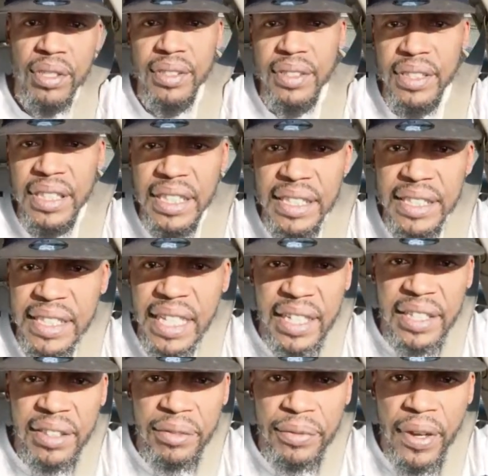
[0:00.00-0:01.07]
He's selling the
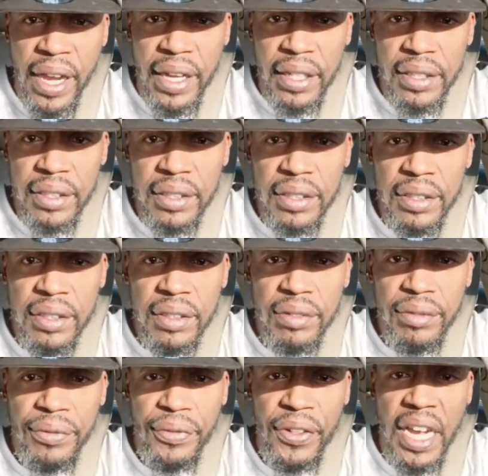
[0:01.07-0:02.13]
fight.
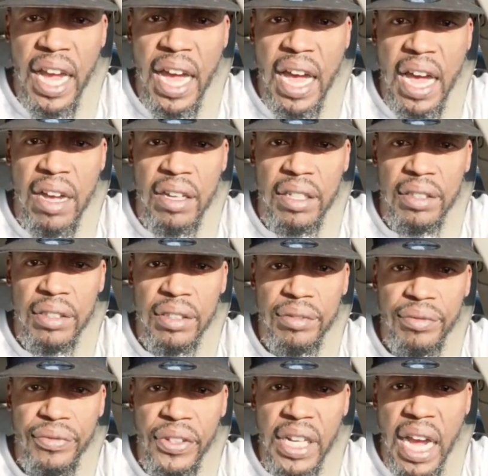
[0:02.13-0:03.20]
Fidal,
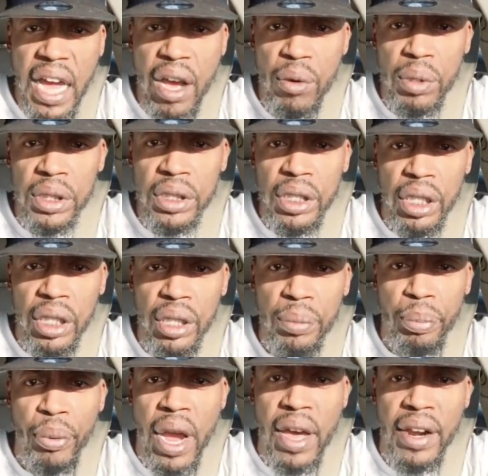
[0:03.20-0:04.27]
what's good?
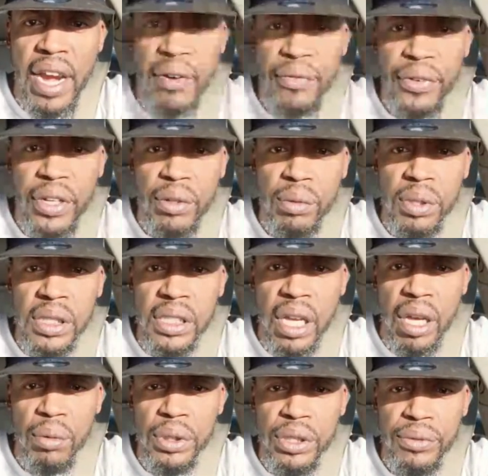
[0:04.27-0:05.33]
Proud African, what's up
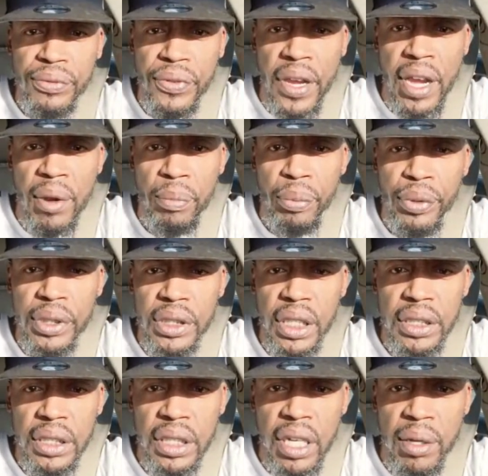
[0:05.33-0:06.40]
with you, fam? Appreciate
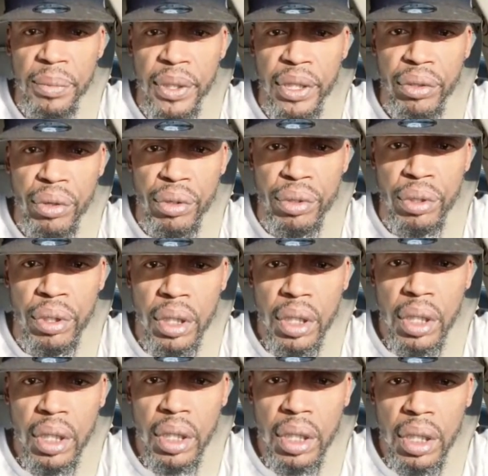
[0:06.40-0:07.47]
you coming through.
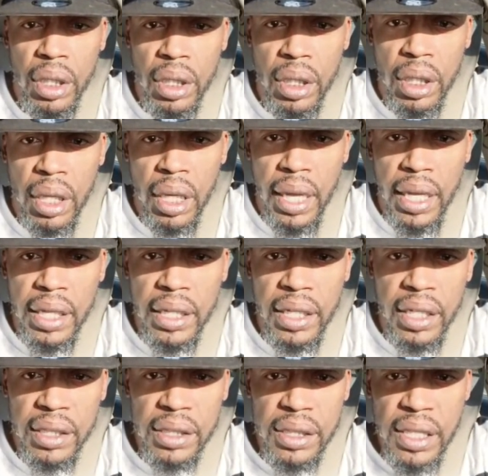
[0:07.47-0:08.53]
At
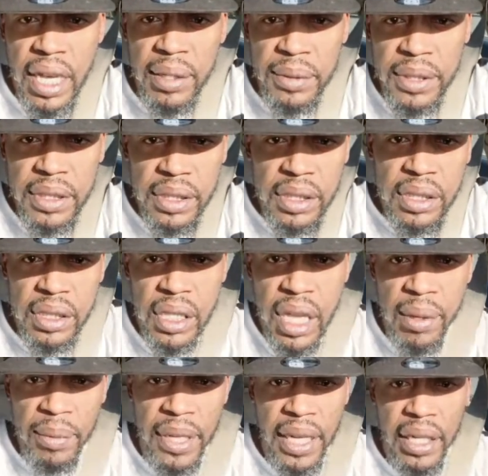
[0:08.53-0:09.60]
another
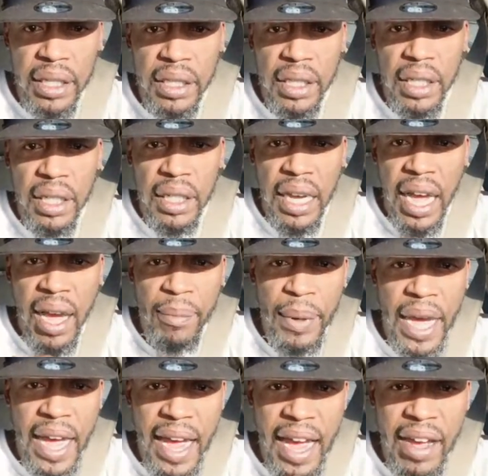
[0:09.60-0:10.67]
stoplight. I
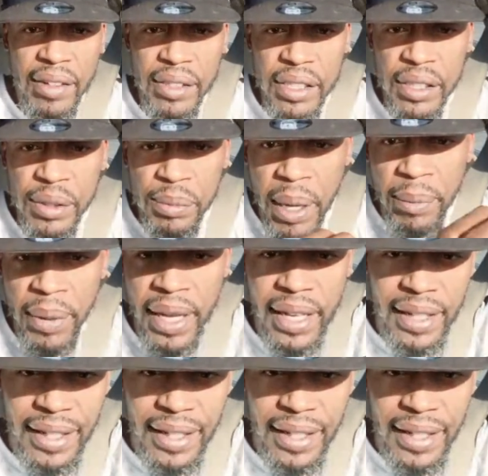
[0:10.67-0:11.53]
buy houses, my man.